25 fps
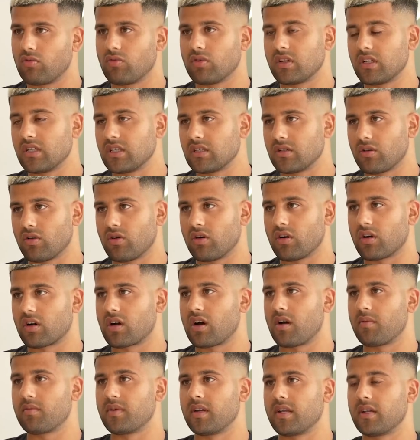all these lot
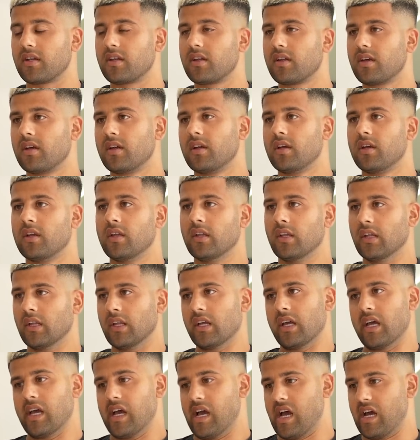come in.
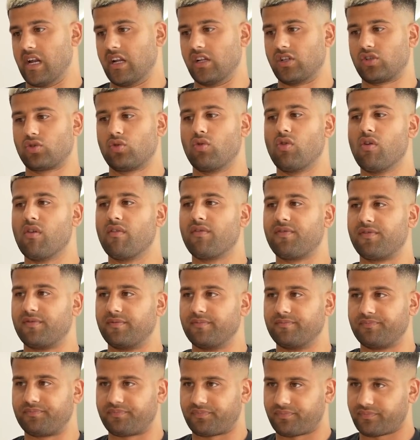And it's sort of,
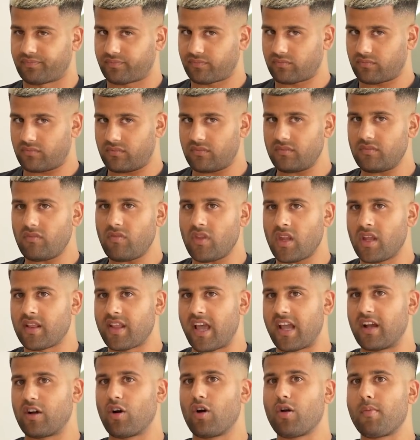
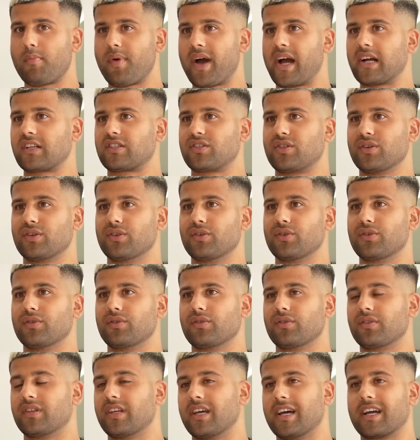they go back to
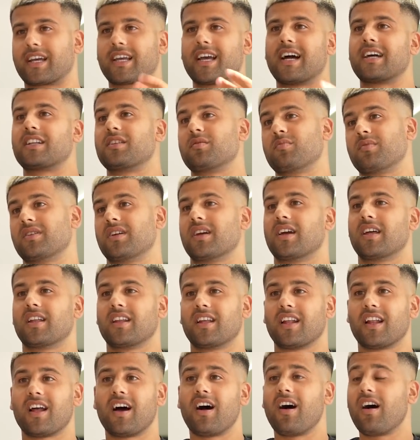the academy and
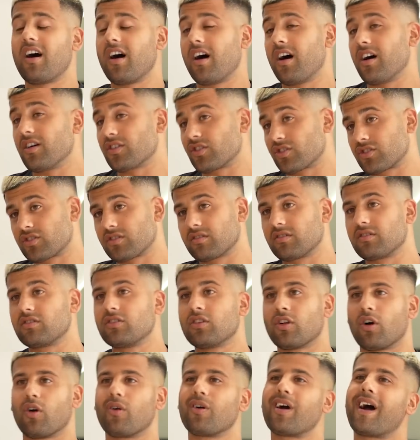they're like,
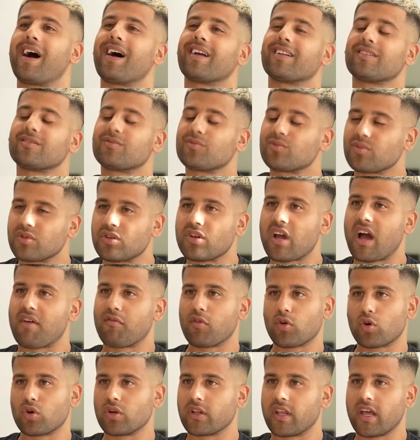you know, when you have
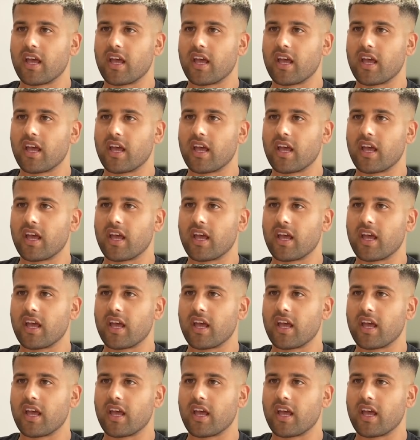a good